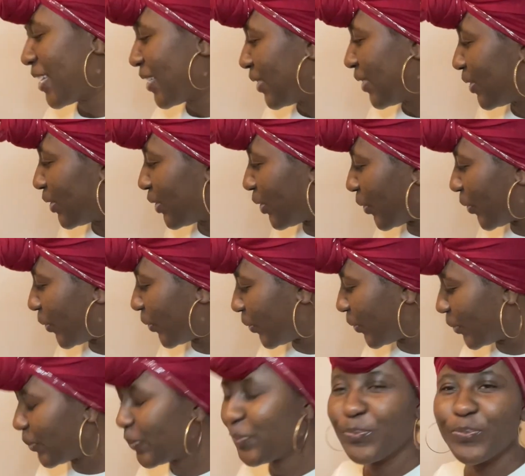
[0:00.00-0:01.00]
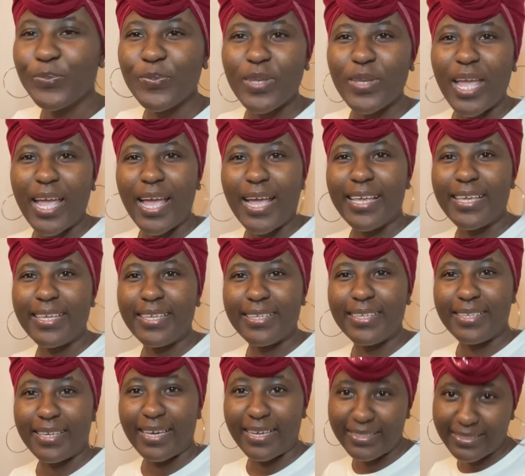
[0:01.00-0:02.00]
So,
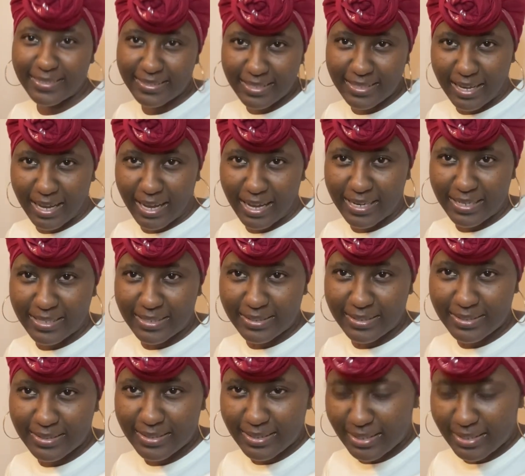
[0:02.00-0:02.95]
yes, guys.